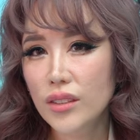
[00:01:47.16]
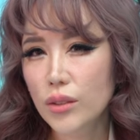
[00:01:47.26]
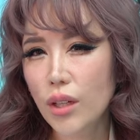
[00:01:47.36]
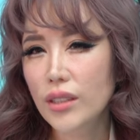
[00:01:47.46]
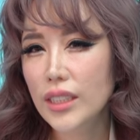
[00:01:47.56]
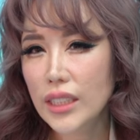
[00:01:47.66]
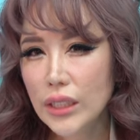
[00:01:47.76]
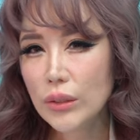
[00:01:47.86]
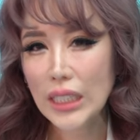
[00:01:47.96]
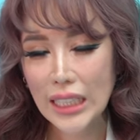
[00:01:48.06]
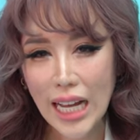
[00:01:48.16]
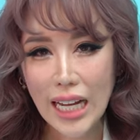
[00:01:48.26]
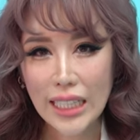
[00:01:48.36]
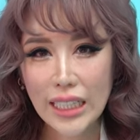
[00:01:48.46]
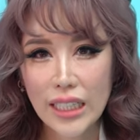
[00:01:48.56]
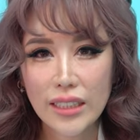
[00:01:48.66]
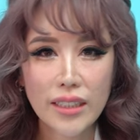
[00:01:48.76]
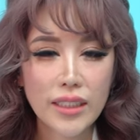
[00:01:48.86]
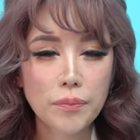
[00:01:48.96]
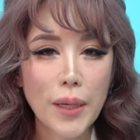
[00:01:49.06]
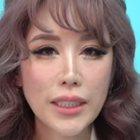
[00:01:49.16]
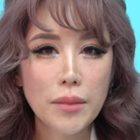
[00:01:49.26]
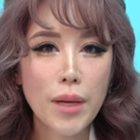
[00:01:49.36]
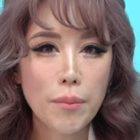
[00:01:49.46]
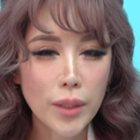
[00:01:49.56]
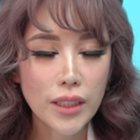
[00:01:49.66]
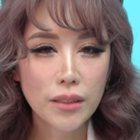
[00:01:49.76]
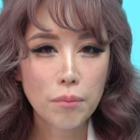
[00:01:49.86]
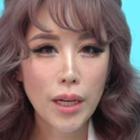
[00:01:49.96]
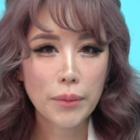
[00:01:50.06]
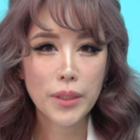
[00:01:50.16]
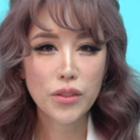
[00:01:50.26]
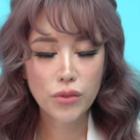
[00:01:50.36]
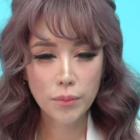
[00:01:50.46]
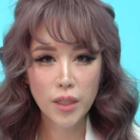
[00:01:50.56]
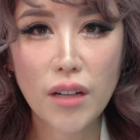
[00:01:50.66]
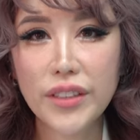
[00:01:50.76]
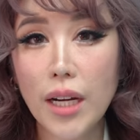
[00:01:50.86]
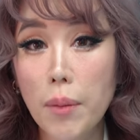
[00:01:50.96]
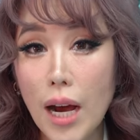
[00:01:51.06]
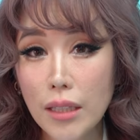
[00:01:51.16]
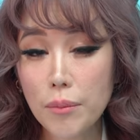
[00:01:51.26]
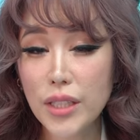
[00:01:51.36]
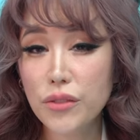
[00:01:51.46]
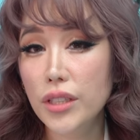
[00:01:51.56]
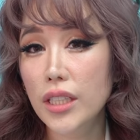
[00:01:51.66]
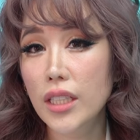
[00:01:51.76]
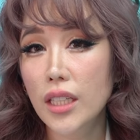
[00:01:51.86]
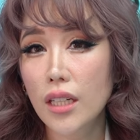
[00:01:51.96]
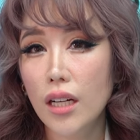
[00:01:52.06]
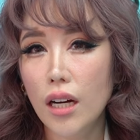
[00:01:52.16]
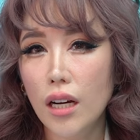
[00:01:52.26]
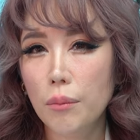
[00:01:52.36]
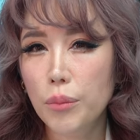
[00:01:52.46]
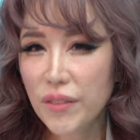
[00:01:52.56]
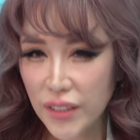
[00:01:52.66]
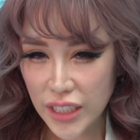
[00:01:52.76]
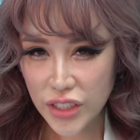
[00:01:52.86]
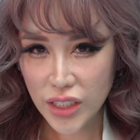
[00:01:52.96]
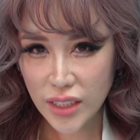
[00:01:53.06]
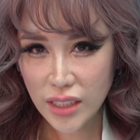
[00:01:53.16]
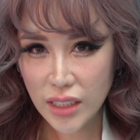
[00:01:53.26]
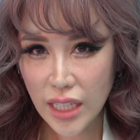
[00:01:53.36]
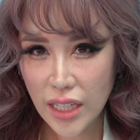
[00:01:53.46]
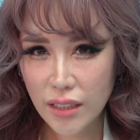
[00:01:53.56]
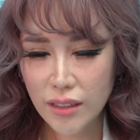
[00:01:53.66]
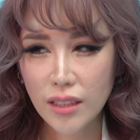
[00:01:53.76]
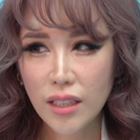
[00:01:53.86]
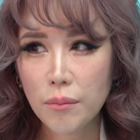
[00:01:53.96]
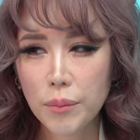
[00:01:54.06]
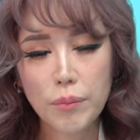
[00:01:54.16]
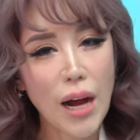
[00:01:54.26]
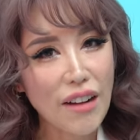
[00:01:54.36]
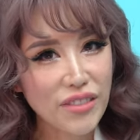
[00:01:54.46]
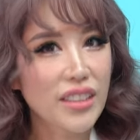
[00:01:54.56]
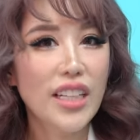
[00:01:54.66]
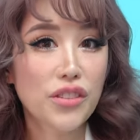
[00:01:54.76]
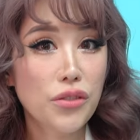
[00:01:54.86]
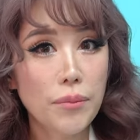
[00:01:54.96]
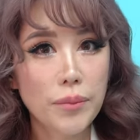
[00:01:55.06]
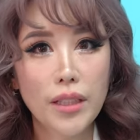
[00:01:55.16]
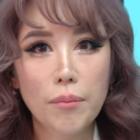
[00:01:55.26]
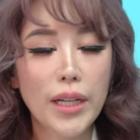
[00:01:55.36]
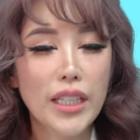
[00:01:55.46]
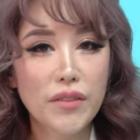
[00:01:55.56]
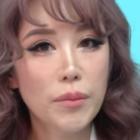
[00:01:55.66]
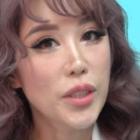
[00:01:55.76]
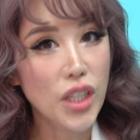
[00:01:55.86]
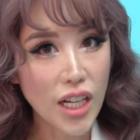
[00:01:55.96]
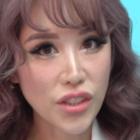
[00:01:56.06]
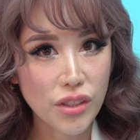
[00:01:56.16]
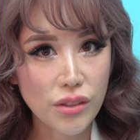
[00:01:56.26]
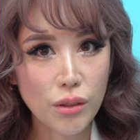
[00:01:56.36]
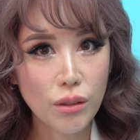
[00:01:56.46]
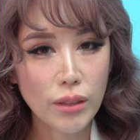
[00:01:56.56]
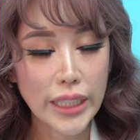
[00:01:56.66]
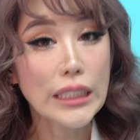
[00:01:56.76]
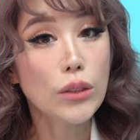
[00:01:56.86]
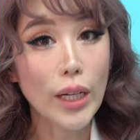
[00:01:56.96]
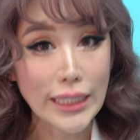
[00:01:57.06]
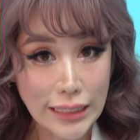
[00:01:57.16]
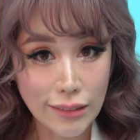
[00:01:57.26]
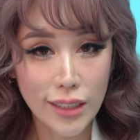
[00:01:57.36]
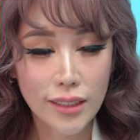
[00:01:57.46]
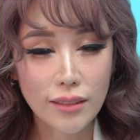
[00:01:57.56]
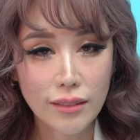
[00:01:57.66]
to continue the lie, then these party members might be stripped of their parliamentary uh, privileges and after they are stripped, they might even be charged. So it is quite serious.